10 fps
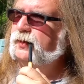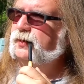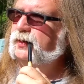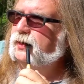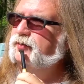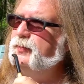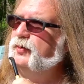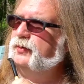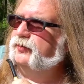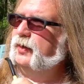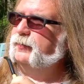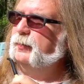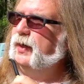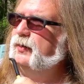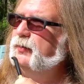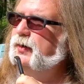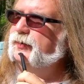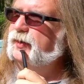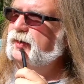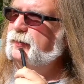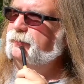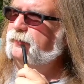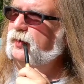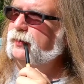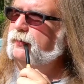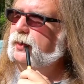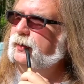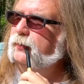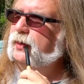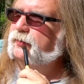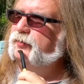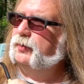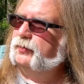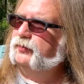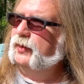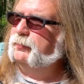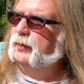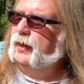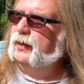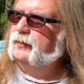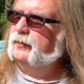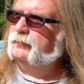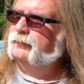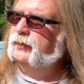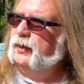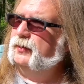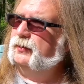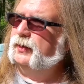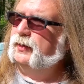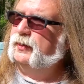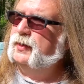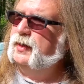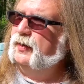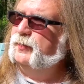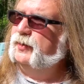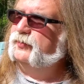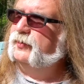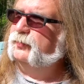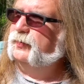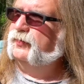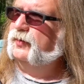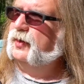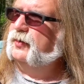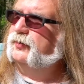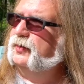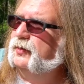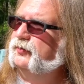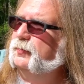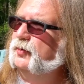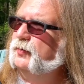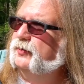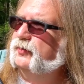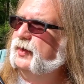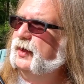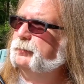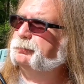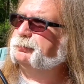I don't like smoking the same tobacco all the time. Very rarely will I smoke the same blend. I don't like it. I've mentioned this before, I usually only smoke once a day.